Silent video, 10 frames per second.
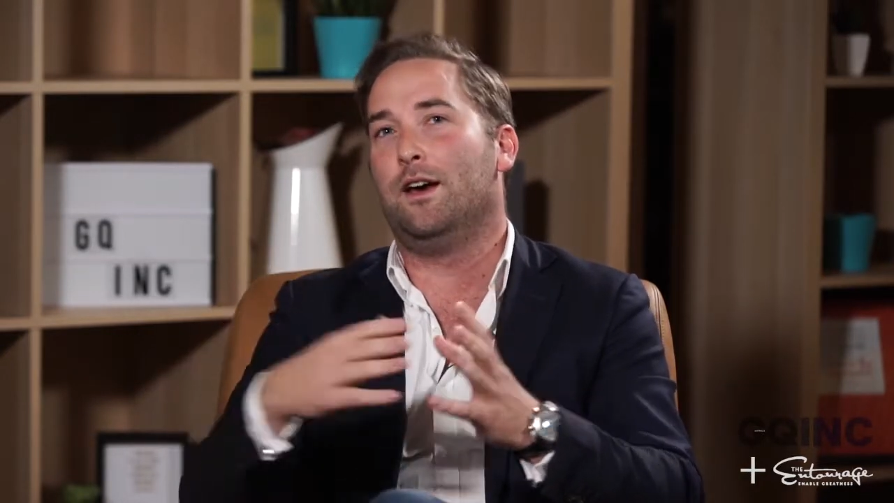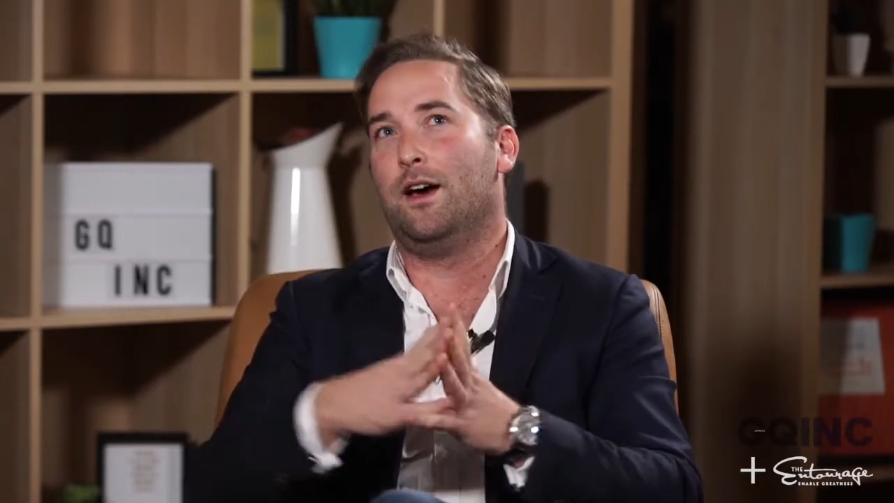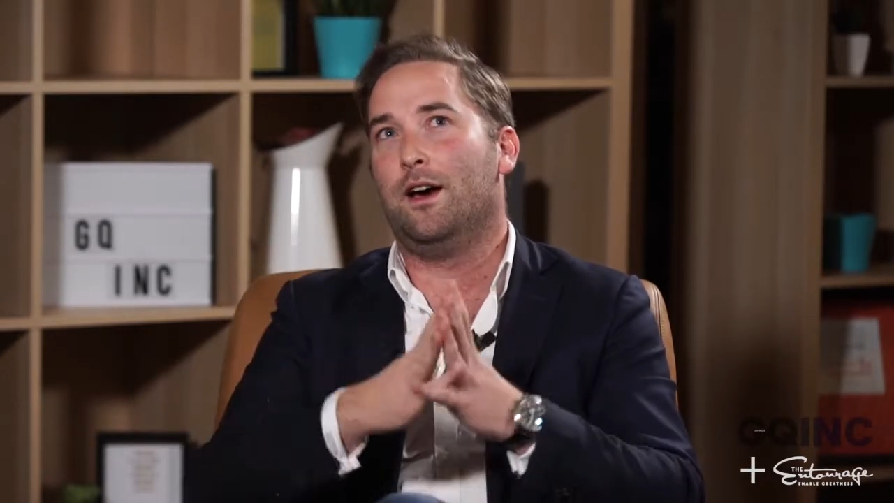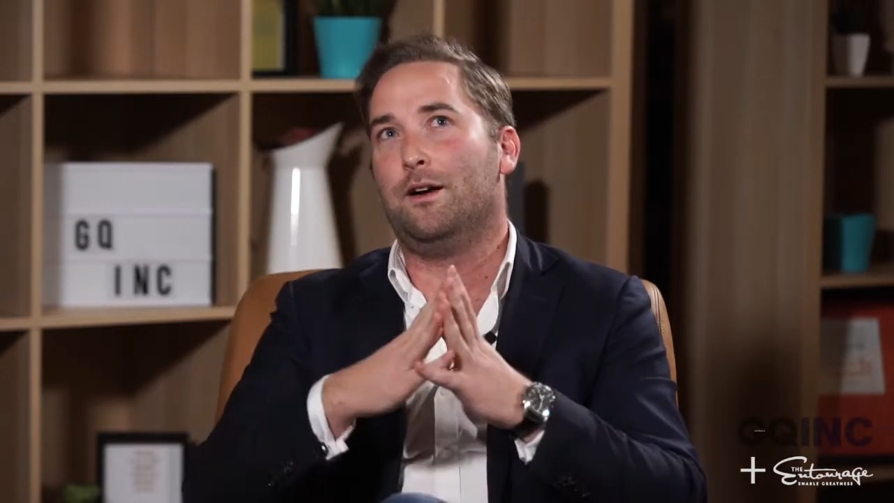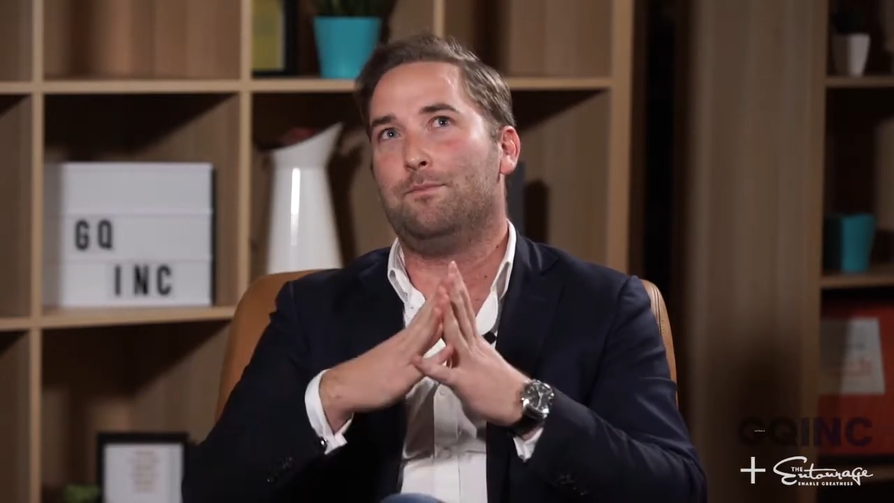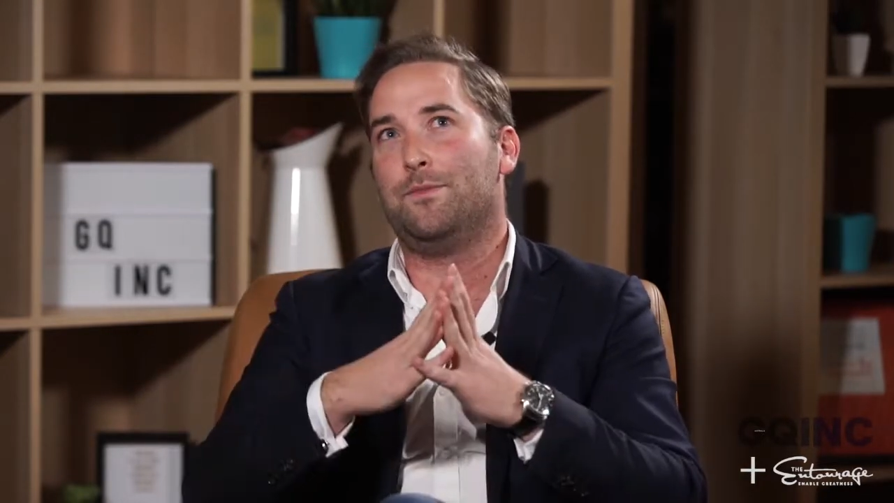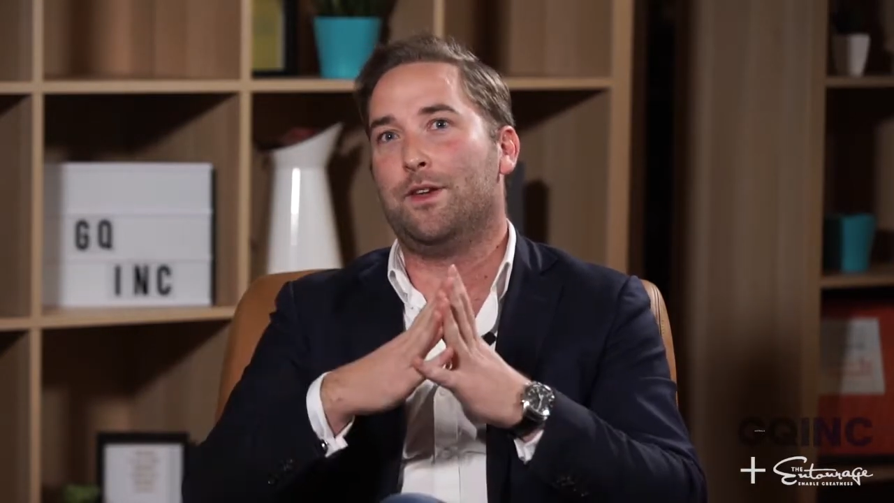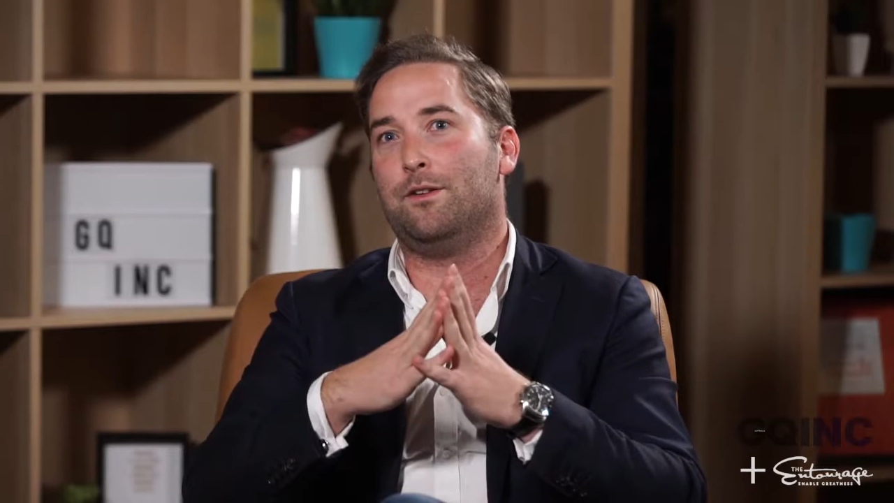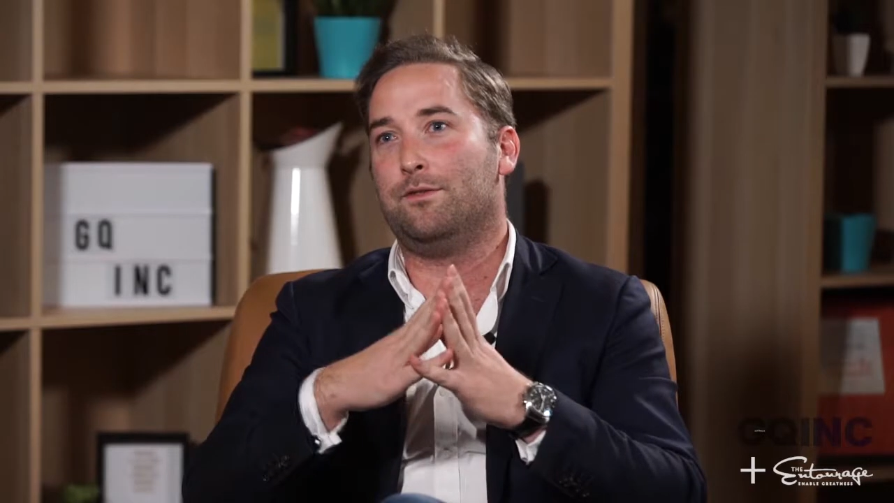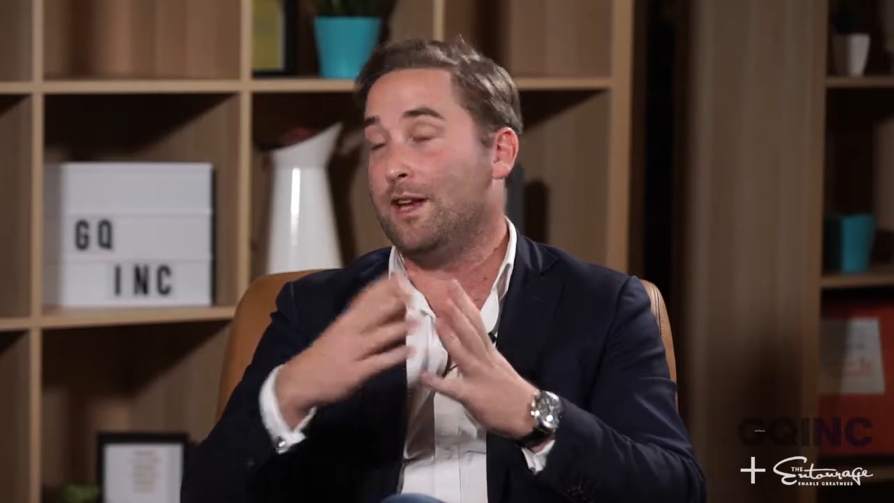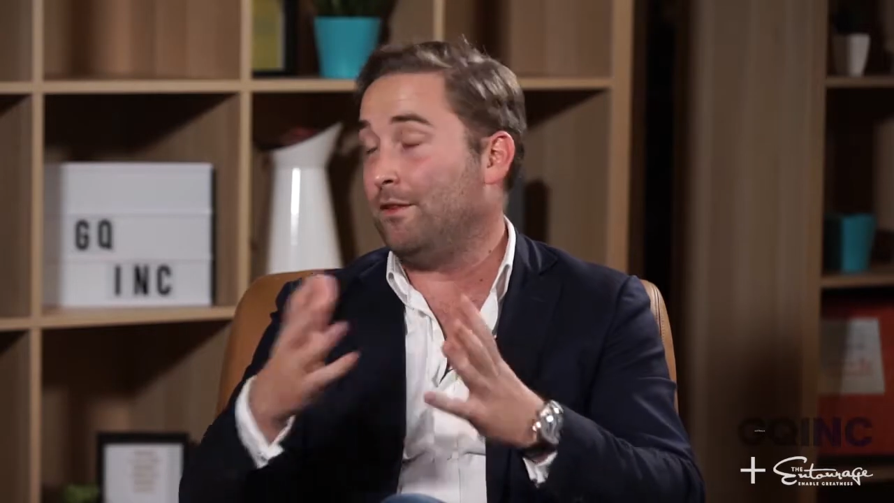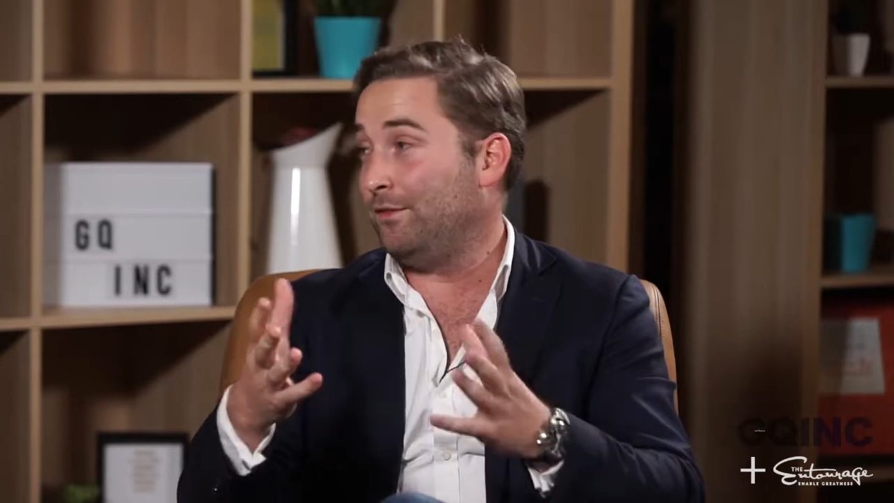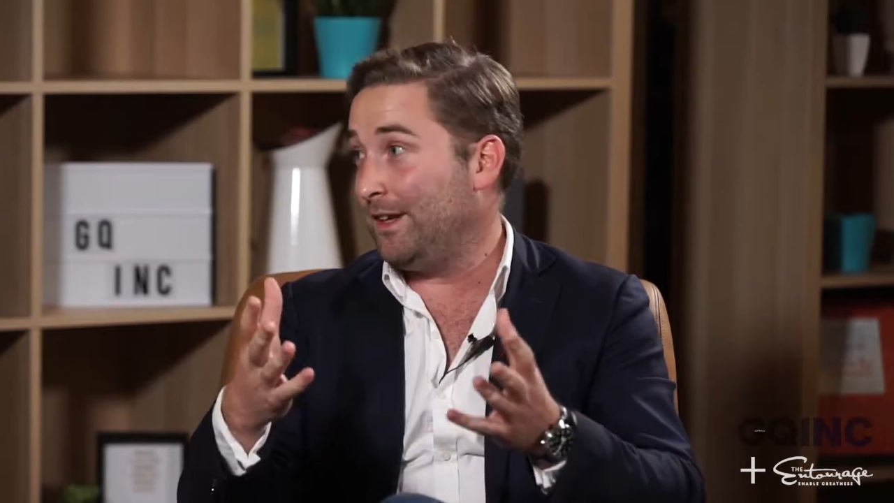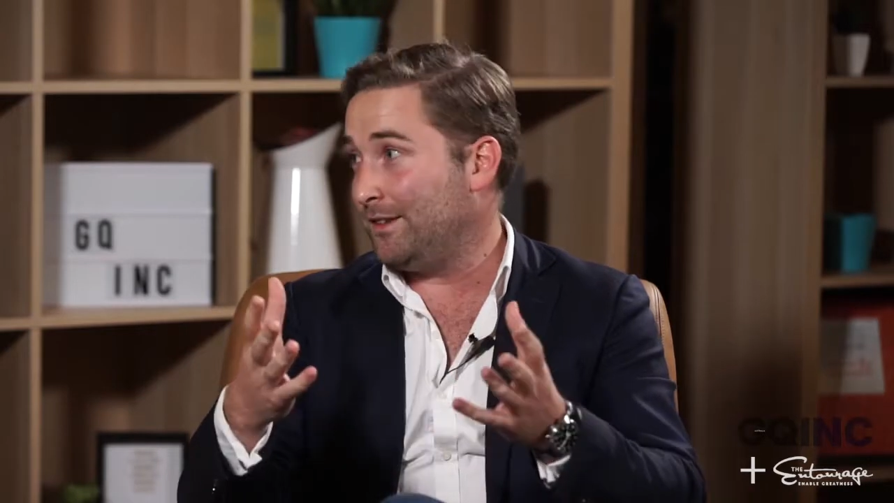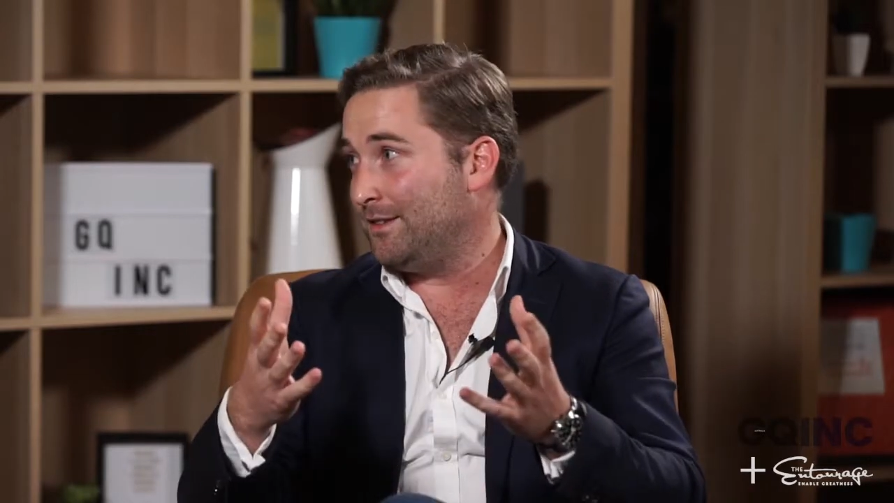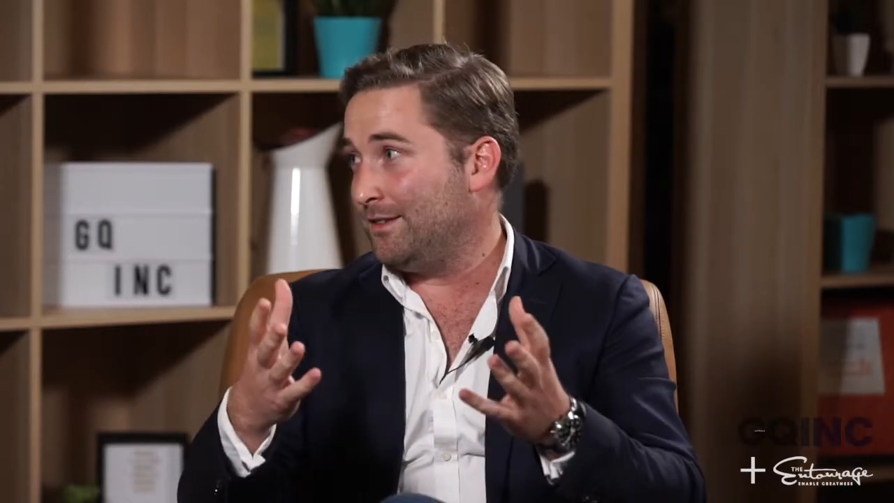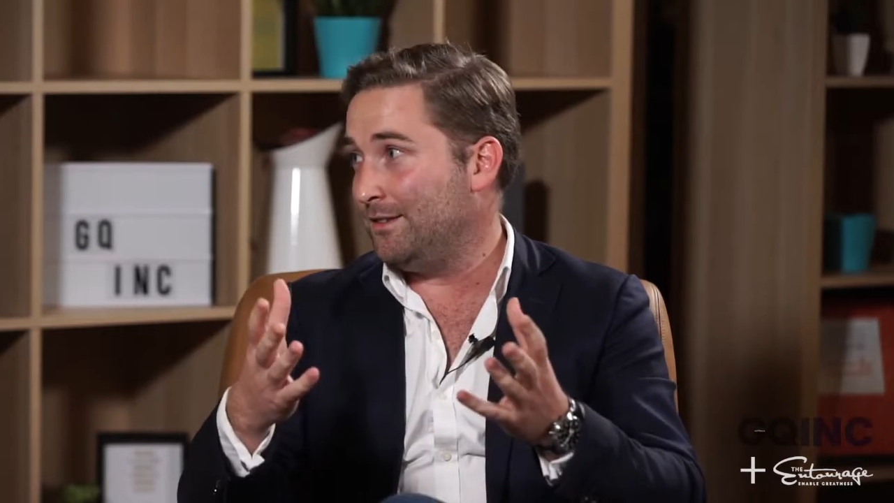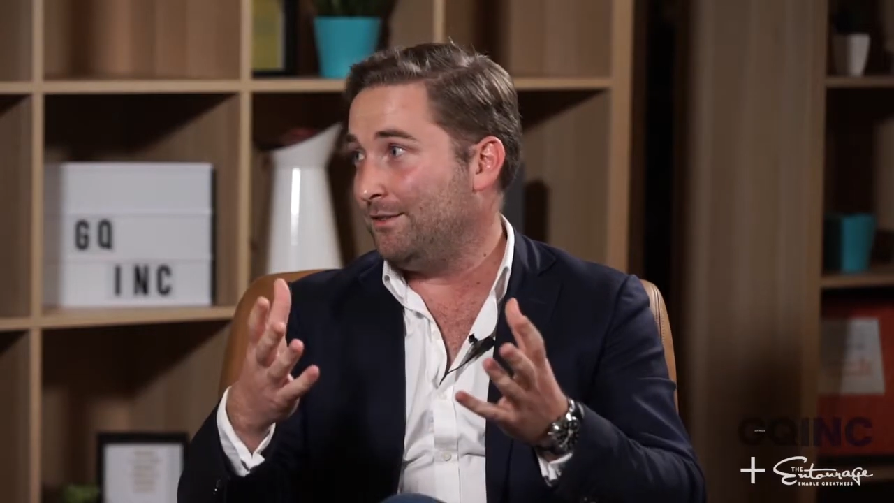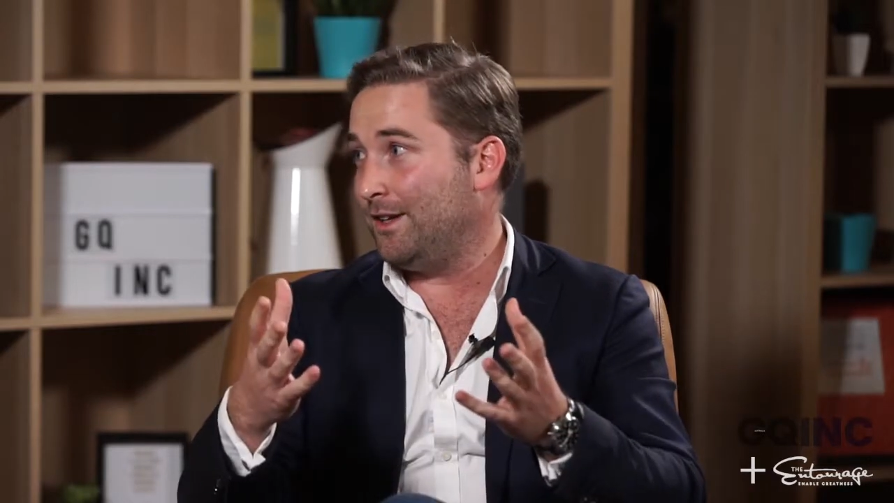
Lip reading: of Netflix